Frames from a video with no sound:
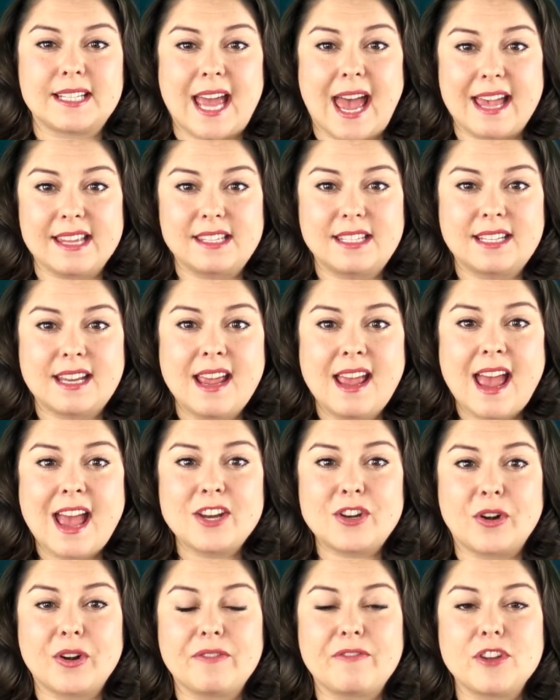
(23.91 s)
test
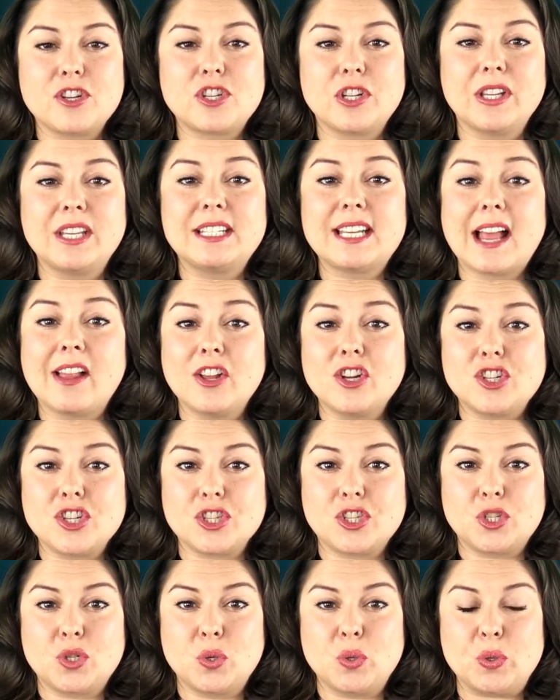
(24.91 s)
and artificial
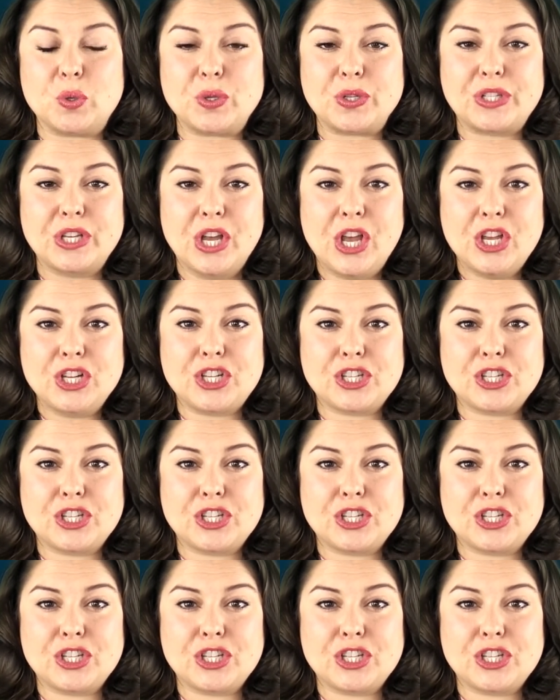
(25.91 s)
intelligence tools